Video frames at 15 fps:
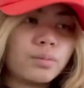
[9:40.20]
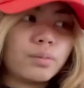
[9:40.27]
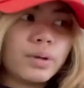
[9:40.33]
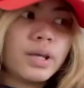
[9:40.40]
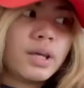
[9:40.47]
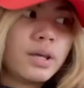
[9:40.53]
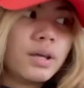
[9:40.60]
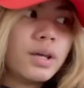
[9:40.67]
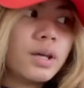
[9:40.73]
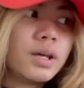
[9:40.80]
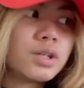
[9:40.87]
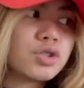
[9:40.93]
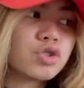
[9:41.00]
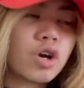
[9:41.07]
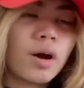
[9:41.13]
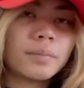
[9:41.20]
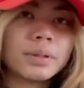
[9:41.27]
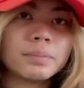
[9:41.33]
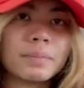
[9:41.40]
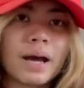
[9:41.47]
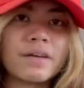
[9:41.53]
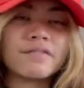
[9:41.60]
we
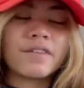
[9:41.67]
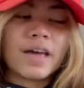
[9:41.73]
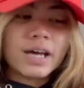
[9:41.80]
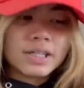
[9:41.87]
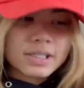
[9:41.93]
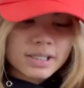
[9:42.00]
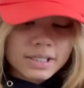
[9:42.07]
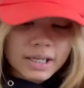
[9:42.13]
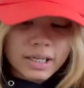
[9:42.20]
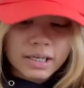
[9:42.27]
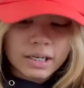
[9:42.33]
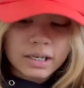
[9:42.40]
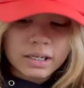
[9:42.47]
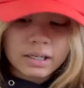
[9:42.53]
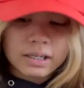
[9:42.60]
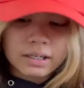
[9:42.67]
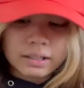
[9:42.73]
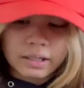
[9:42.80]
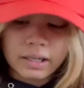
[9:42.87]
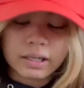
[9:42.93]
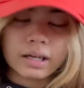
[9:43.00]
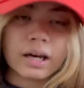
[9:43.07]
dropped by Vans and
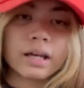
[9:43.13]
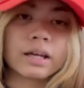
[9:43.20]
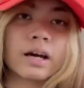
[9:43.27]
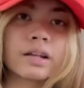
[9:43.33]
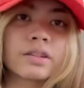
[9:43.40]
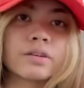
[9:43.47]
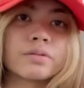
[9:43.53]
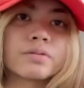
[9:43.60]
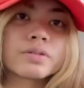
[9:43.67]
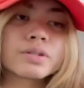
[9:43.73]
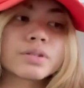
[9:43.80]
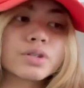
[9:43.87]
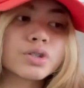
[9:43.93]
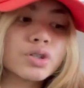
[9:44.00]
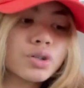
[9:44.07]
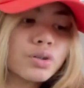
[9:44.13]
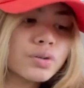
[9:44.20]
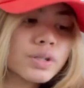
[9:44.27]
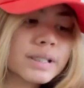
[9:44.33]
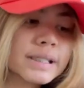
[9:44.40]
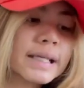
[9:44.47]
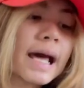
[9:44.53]
like I got those
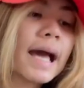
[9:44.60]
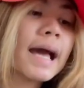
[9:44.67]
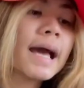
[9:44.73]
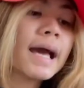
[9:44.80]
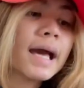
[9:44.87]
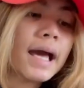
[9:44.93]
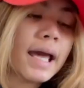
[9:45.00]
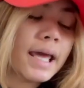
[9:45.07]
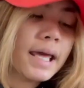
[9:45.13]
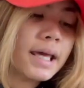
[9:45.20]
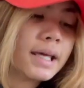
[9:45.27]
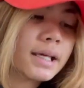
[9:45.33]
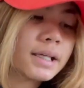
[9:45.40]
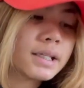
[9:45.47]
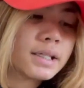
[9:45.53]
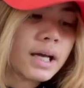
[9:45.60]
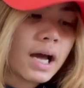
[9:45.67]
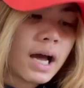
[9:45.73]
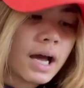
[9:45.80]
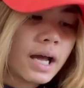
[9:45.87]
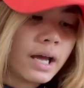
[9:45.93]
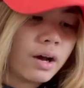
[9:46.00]
shoes and
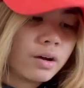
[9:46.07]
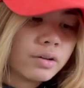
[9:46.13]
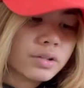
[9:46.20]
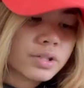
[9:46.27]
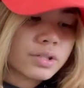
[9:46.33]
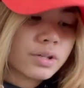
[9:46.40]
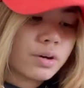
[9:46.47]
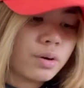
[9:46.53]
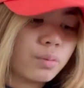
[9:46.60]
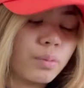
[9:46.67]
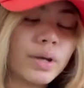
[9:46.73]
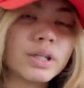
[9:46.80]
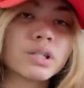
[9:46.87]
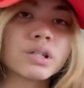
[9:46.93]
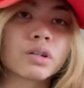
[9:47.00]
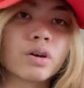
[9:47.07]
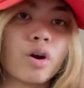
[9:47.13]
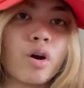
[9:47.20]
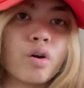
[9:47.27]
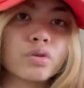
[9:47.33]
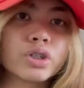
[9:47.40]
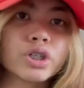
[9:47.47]
I also went to
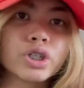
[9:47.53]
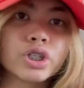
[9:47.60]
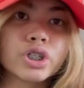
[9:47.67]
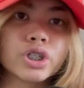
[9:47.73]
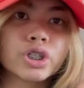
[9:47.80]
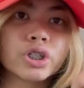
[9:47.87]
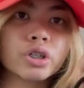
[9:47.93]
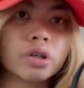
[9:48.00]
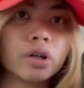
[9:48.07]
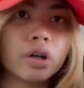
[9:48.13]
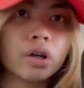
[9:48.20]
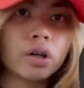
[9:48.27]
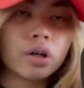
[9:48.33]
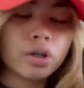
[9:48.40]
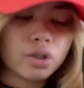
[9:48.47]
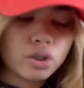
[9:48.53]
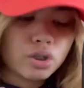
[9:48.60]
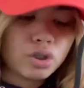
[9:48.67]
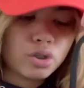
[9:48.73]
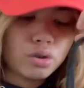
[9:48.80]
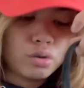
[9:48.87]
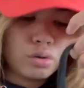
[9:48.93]
Coach
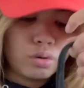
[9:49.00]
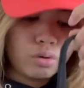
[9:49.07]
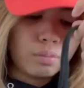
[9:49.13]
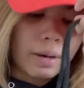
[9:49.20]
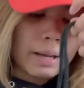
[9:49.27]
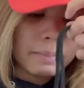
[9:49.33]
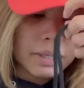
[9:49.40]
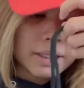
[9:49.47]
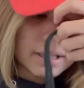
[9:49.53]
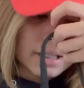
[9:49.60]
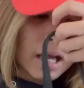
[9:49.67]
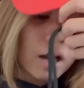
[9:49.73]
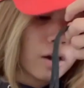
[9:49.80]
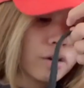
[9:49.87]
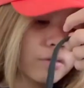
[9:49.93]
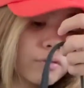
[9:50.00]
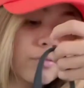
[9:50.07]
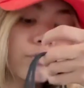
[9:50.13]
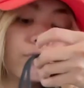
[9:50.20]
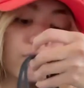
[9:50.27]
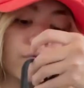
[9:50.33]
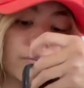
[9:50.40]
to buy myself
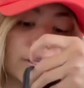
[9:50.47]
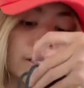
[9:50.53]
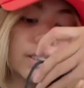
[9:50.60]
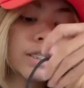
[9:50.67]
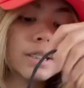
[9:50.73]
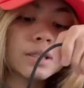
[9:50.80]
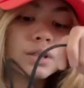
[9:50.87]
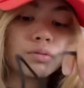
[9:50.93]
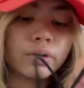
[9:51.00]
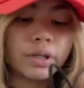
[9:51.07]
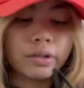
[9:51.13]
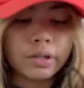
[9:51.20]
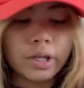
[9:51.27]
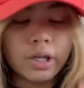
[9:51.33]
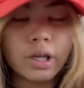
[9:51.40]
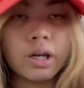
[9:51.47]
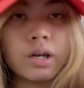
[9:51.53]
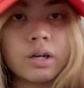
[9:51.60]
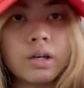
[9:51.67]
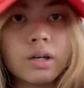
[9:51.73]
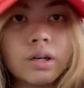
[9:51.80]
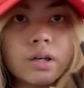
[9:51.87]
this really
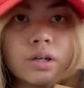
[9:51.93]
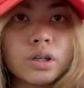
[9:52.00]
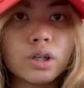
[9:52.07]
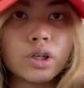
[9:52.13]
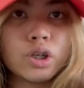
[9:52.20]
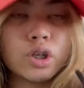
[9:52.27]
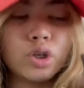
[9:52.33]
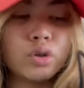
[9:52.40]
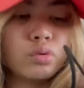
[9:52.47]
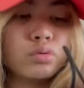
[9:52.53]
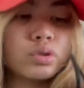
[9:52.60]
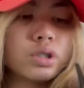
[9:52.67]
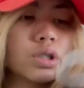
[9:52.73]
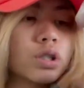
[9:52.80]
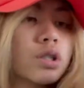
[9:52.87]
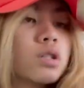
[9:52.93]
cute